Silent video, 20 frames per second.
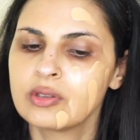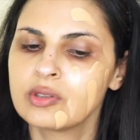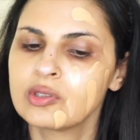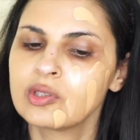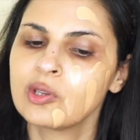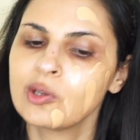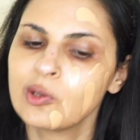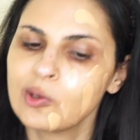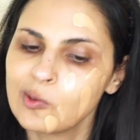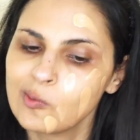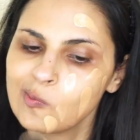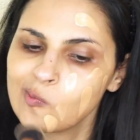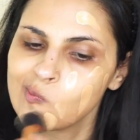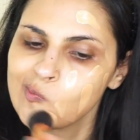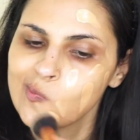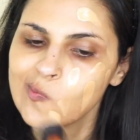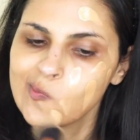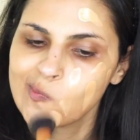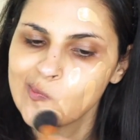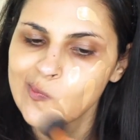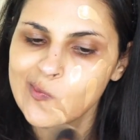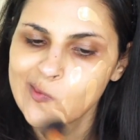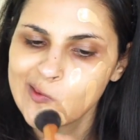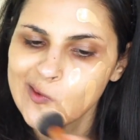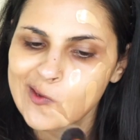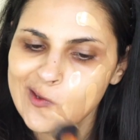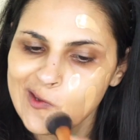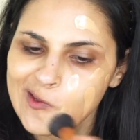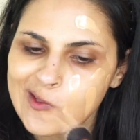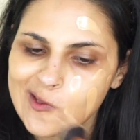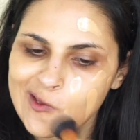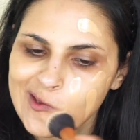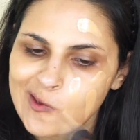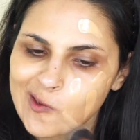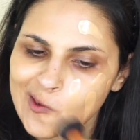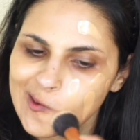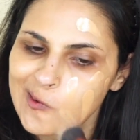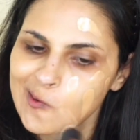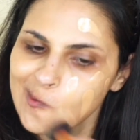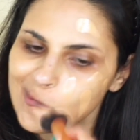So let's do this
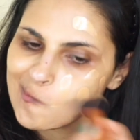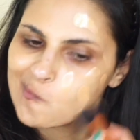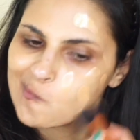side.